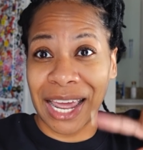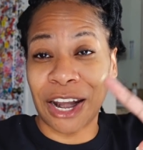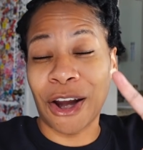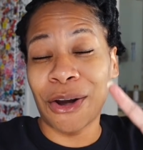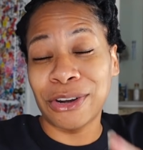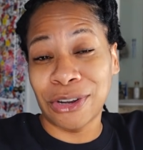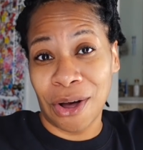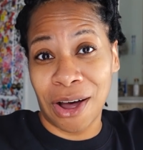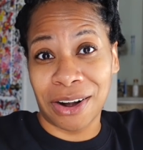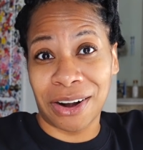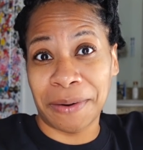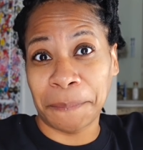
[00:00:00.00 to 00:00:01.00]
and her
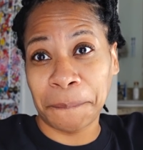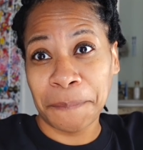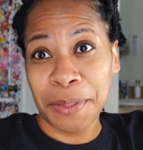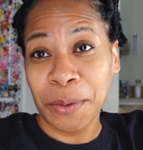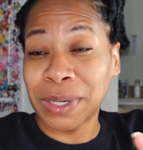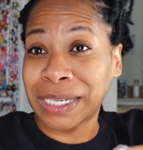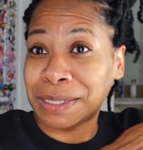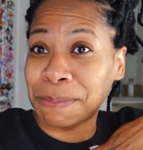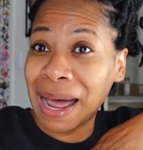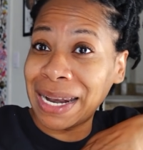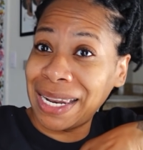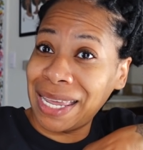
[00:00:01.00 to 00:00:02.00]
daughter, which is
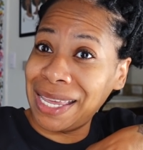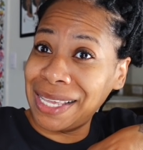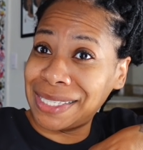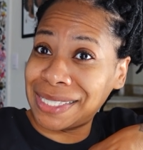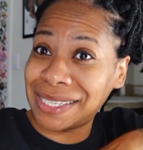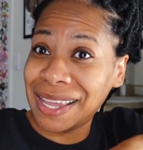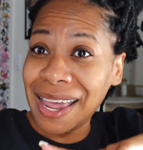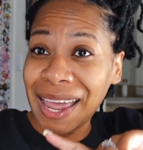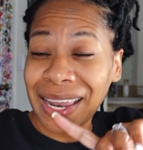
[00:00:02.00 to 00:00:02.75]
my niece,